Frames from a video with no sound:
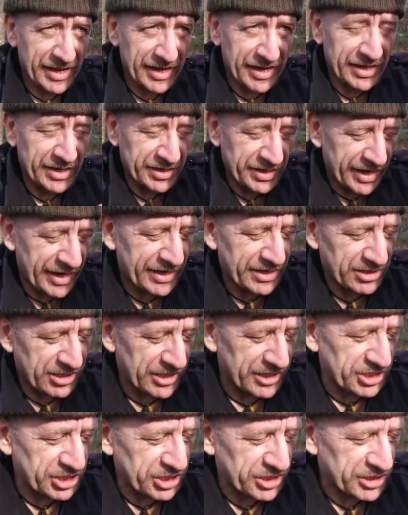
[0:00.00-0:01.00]
in
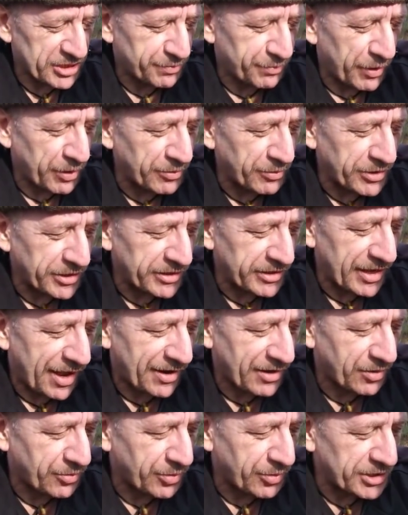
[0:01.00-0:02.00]
English spoken
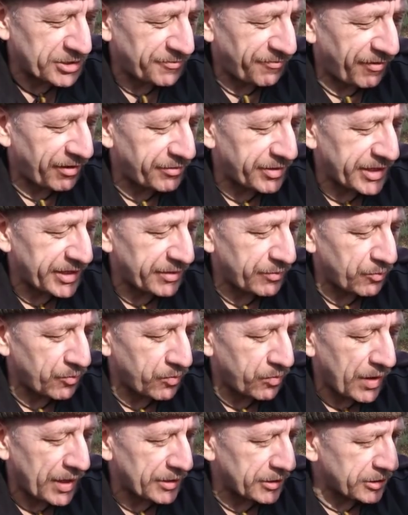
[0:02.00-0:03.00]
language, very
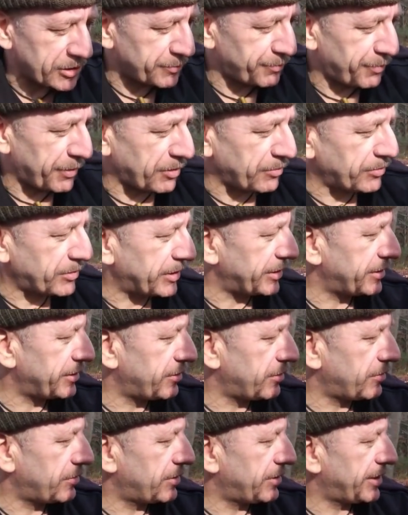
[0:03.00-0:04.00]
well
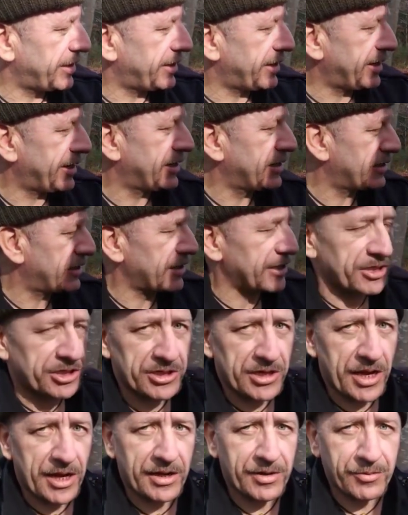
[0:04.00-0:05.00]
spoken
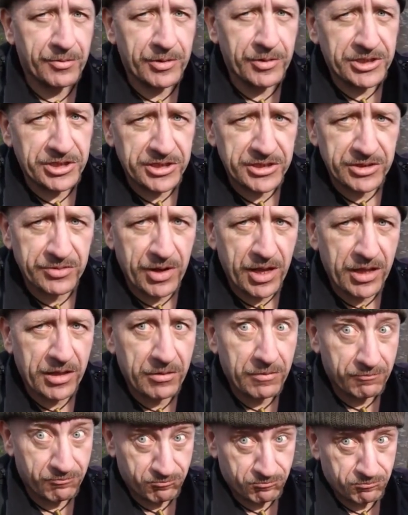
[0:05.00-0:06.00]
English language as
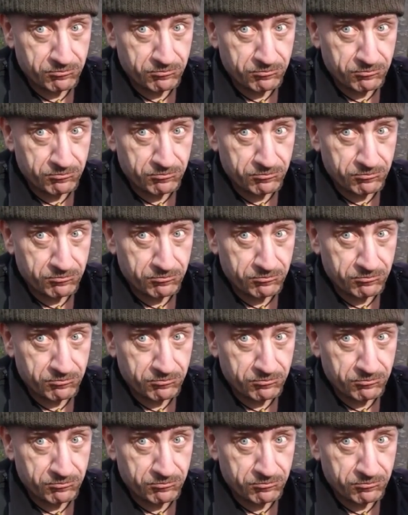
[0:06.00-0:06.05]
well.